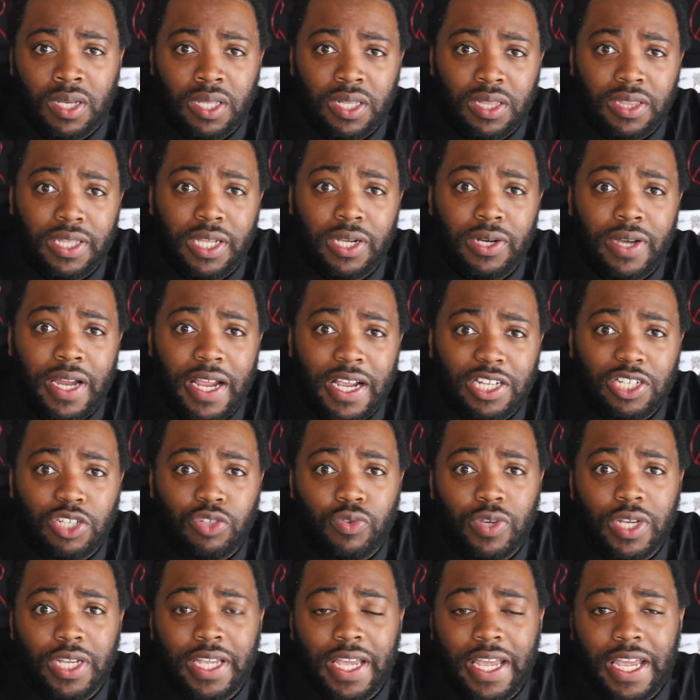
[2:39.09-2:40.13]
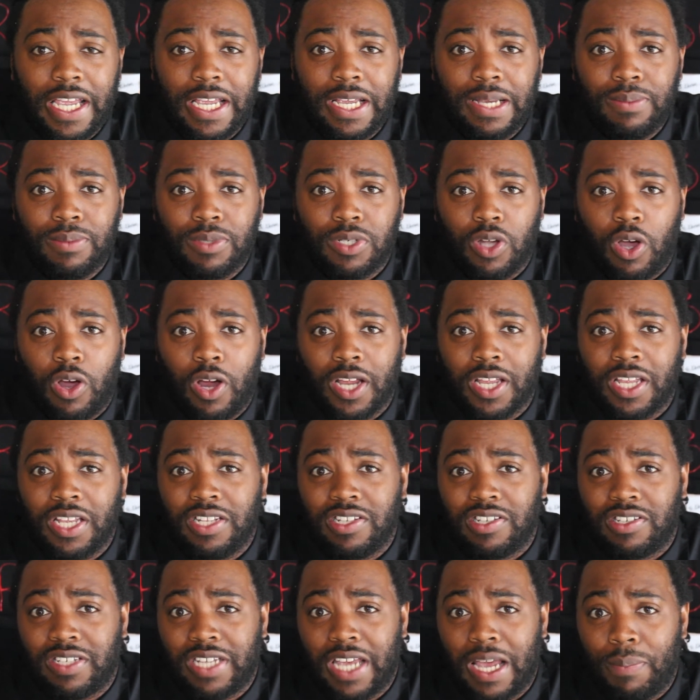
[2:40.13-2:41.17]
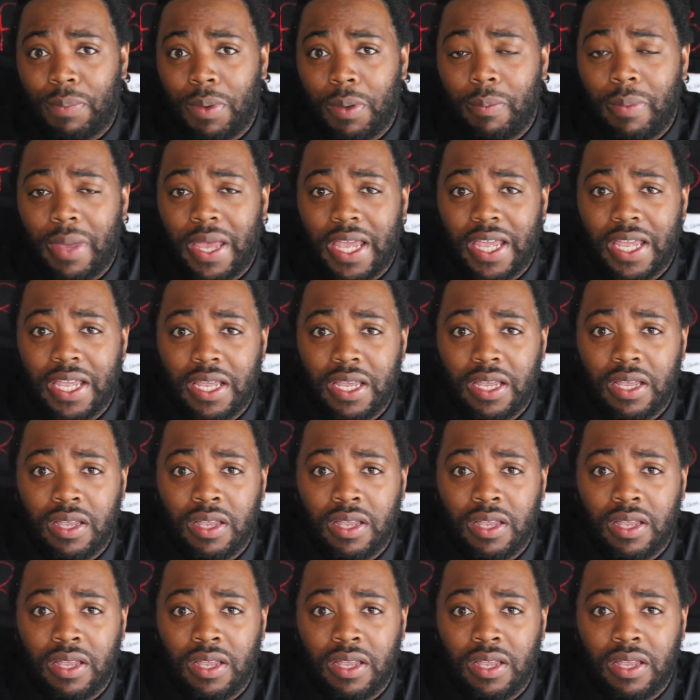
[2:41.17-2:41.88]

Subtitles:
Their next 3 games are against Tampa Bay,